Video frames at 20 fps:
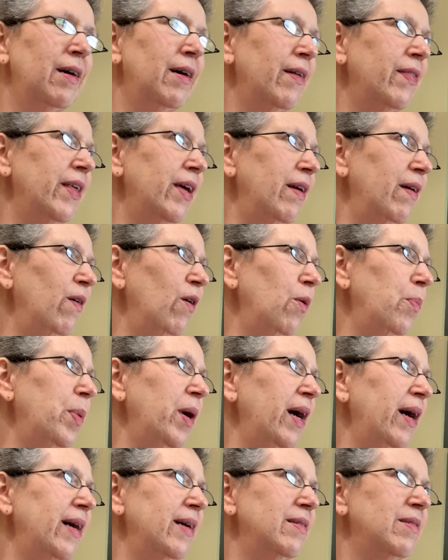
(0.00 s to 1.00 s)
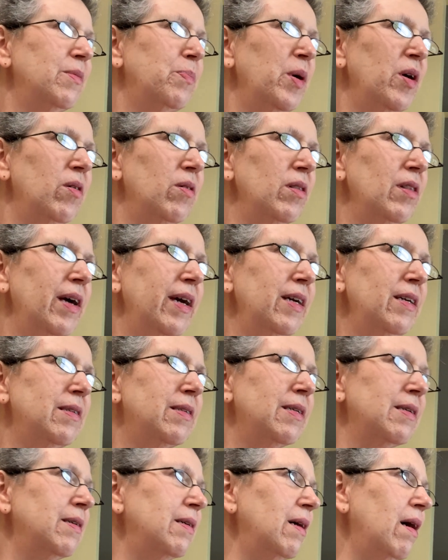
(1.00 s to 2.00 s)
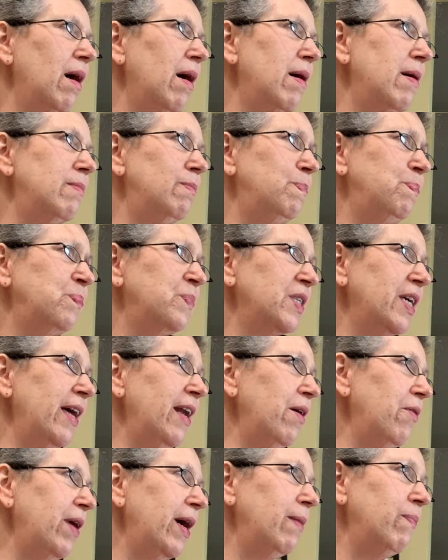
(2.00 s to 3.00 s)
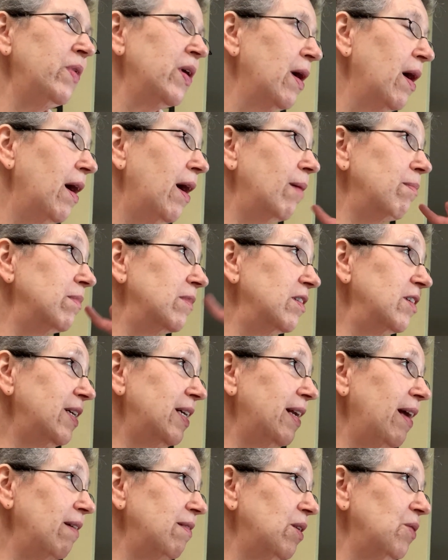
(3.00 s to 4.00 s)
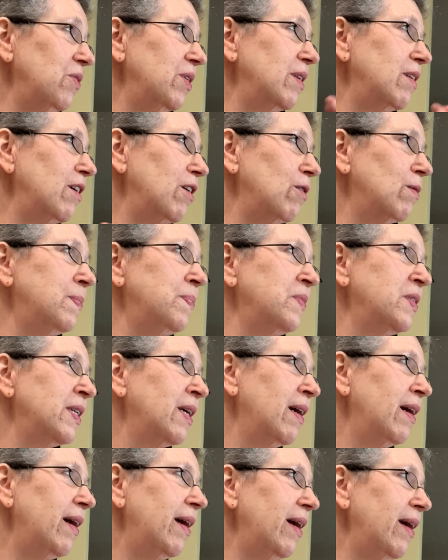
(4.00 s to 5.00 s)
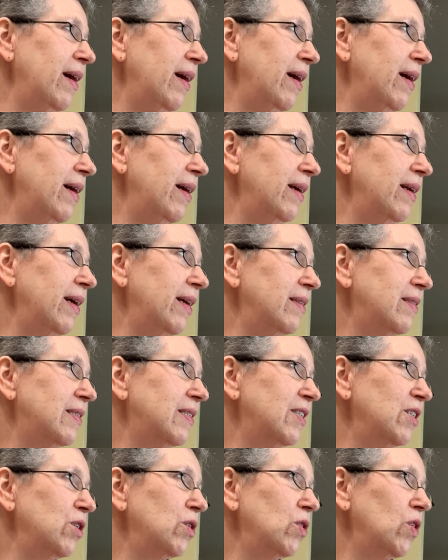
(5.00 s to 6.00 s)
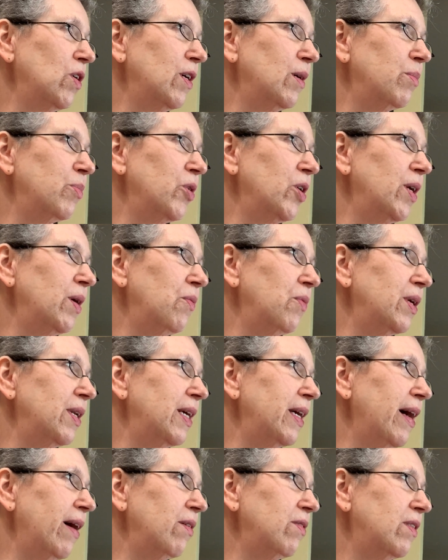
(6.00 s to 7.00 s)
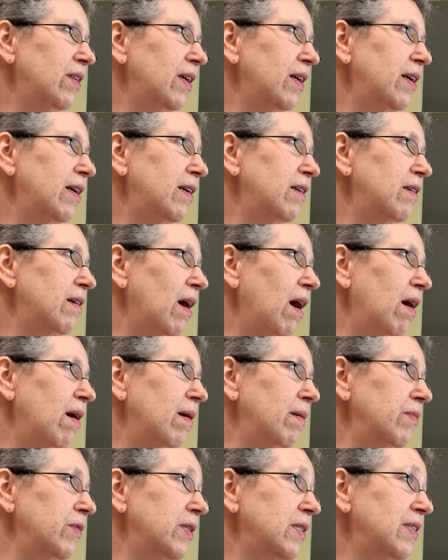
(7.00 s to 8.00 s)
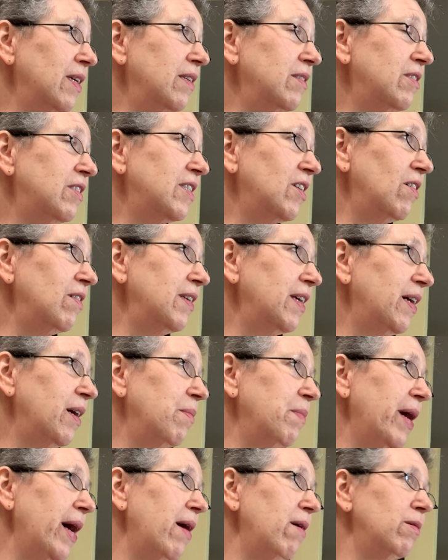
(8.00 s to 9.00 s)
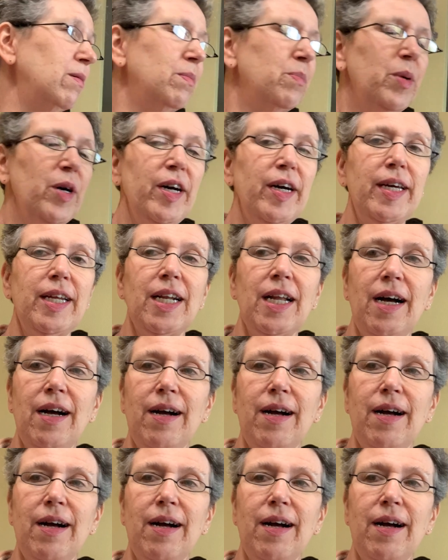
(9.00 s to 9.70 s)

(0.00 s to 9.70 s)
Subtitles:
that I hope has better light. Anyway, I'm looking out the window and it's still looking pretty windy out there. The sun's starting to come out, but